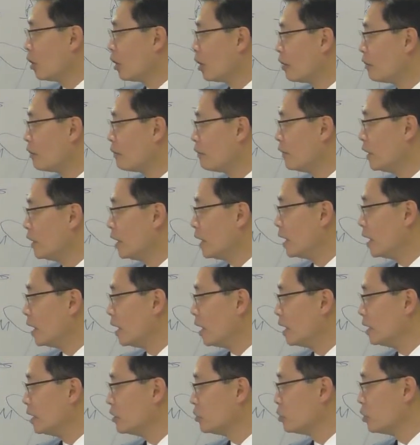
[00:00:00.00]
of
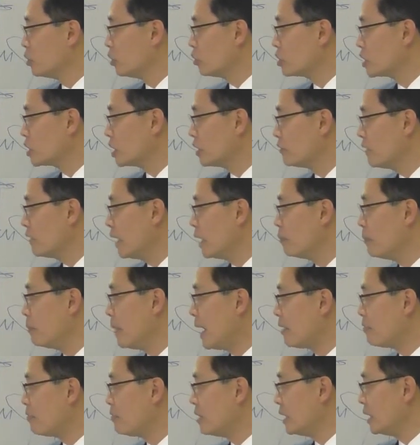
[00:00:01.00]
Joseph and
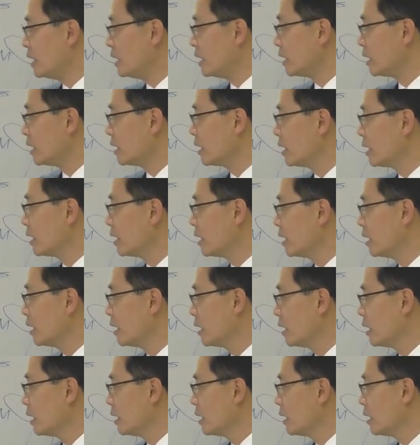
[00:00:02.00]
Mary?
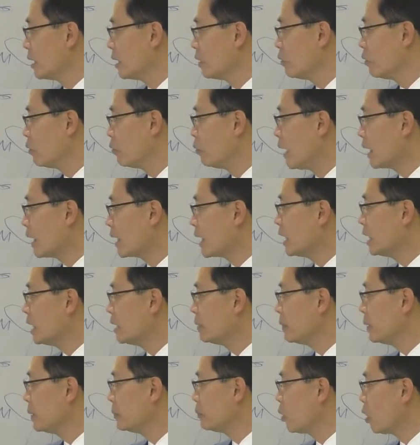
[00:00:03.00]
Why can't
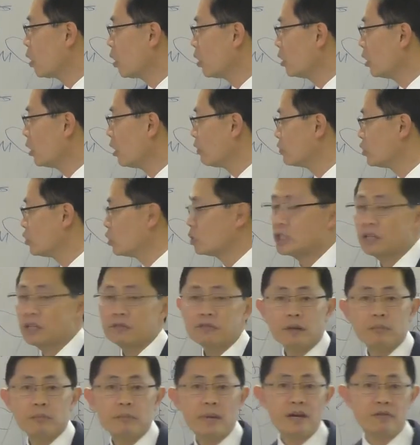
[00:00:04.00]
he be born of
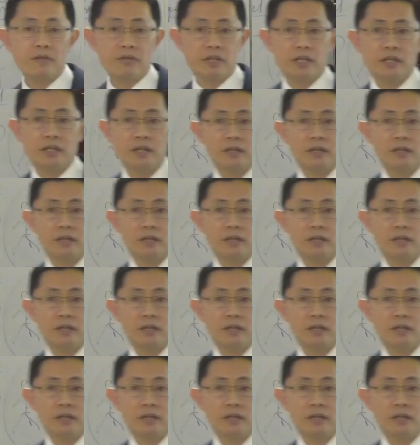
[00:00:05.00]
Joseph and Mary?